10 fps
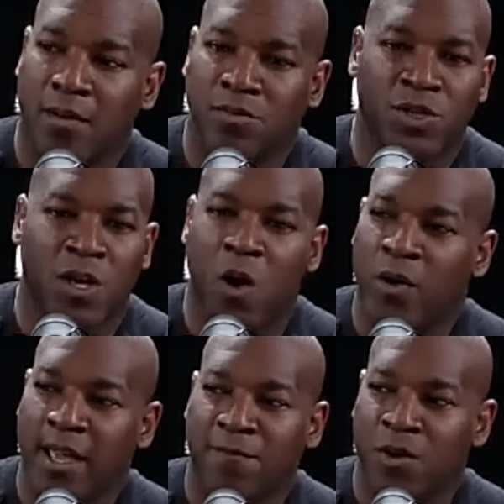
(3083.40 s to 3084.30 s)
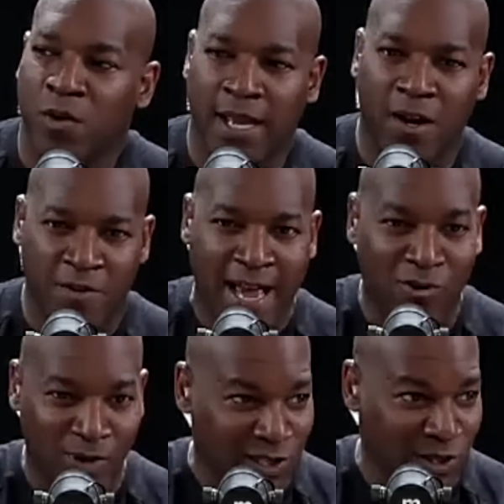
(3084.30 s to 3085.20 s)
So if you hear that
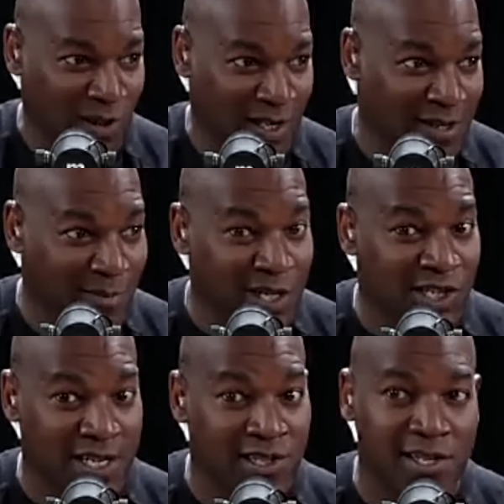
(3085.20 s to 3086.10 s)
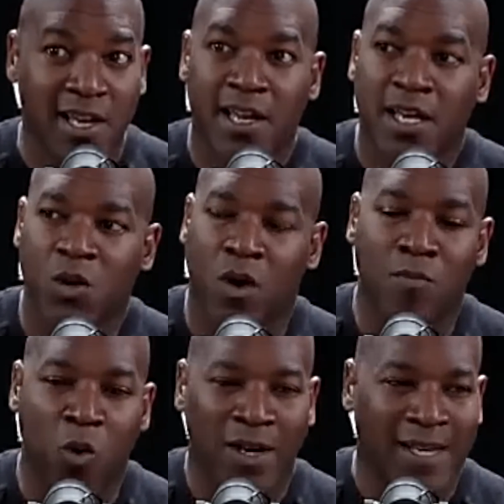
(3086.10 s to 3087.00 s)
rustle in the bushes, you are
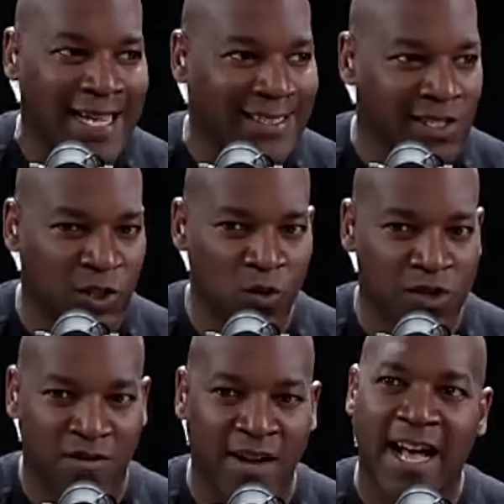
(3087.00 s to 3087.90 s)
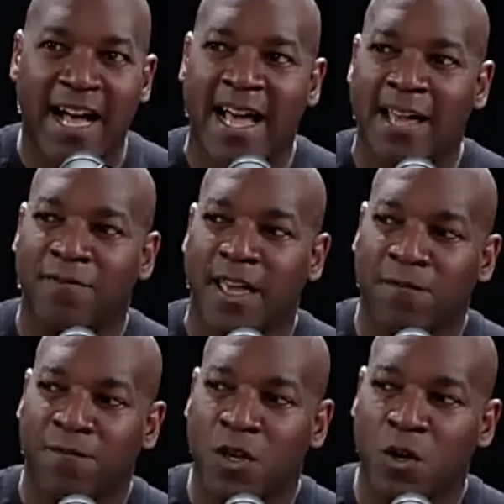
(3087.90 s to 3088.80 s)
more likely to survive
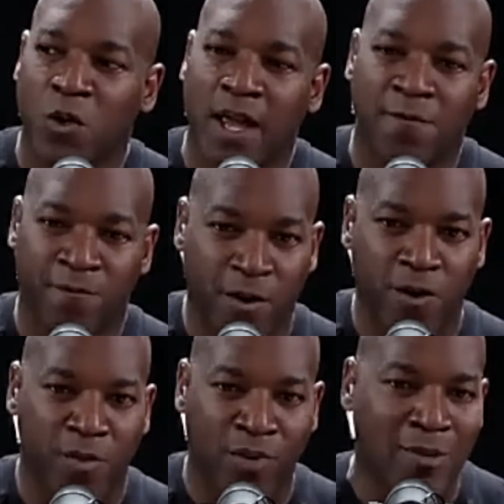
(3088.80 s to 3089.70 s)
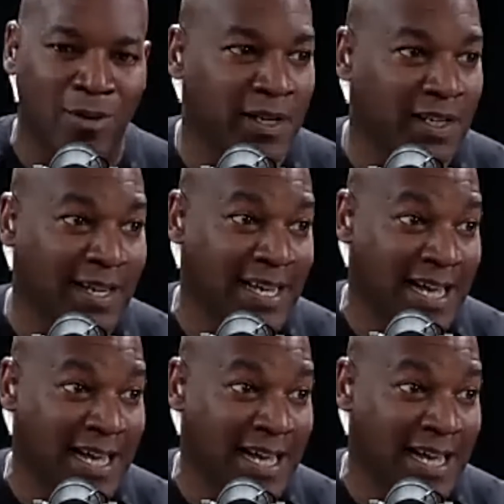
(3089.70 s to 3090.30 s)
if you infer the probability